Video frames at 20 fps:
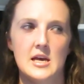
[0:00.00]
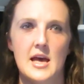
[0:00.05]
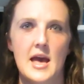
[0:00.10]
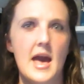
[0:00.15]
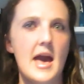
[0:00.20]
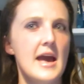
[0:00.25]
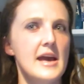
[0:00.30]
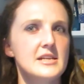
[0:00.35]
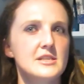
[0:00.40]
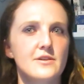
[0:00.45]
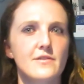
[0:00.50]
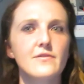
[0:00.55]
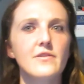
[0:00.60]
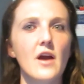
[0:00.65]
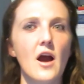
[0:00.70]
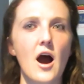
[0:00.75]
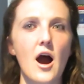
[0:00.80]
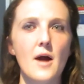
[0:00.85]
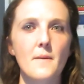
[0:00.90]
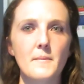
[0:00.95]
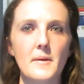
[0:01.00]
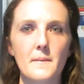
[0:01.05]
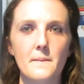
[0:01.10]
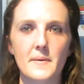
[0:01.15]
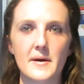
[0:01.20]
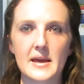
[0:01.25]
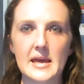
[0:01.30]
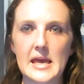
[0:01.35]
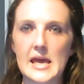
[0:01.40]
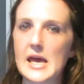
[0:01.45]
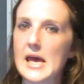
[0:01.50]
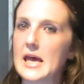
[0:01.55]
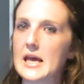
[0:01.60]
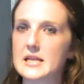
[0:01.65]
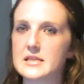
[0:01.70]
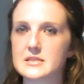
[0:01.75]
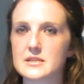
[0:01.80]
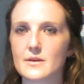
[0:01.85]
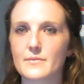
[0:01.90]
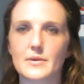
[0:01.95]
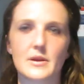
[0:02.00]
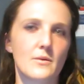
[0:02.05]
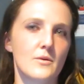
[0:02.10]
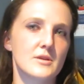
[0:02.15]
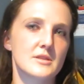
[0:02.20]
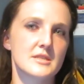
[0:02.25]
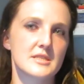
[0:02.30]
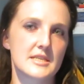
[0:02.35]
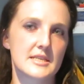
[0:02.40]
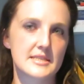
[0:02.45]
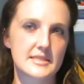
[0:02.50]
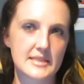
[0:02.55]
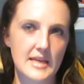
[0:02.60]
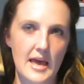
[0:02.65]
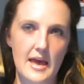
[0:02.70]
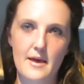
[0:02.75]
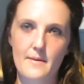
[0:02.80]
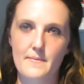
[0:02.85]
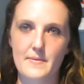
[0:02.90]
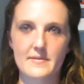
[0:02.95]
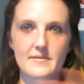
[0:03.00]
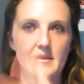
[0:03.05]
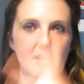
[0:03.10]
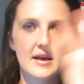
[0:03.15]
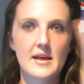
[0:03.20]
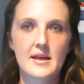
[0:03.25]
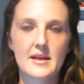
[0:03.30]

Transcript: head of the army, but he hates him and he wants to escape, and